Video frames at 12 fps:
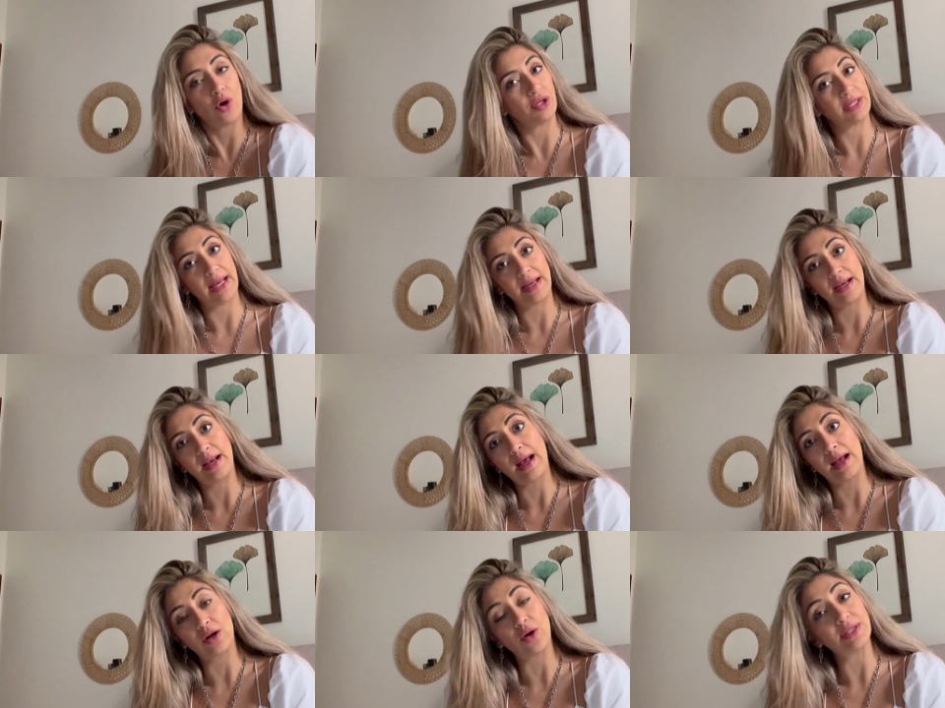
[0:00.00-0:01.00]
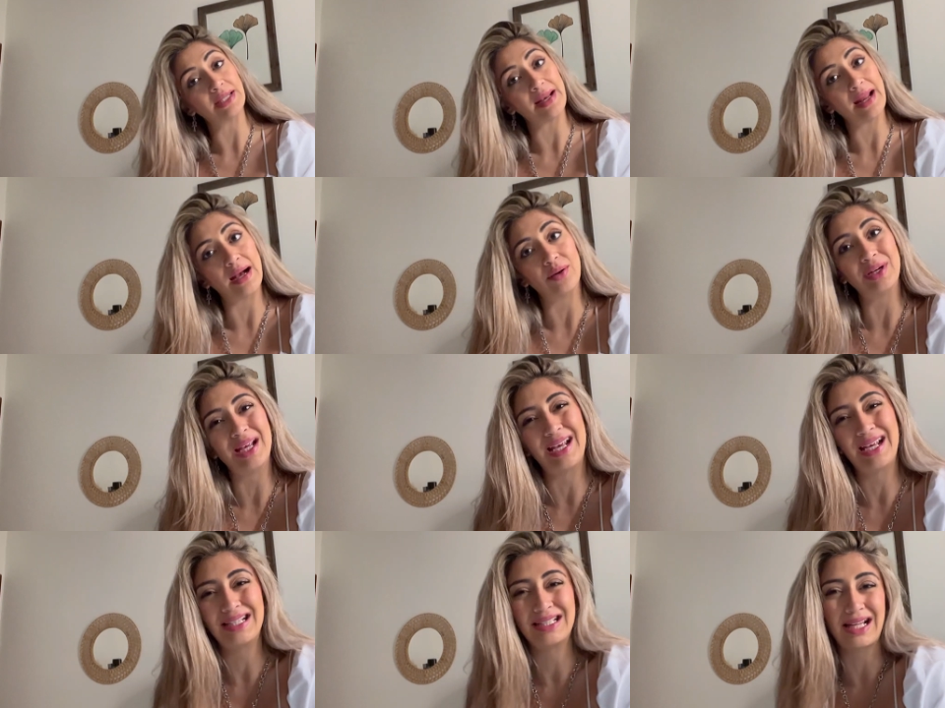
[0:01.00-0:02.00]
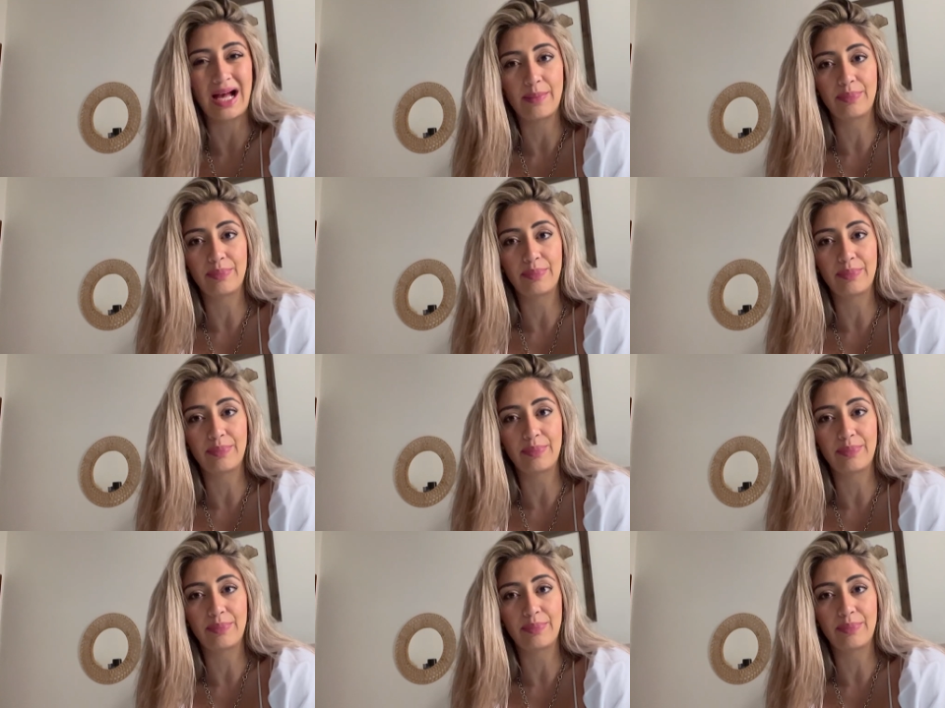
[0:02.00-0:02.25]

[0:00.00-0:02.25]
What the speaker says: content out ASAP.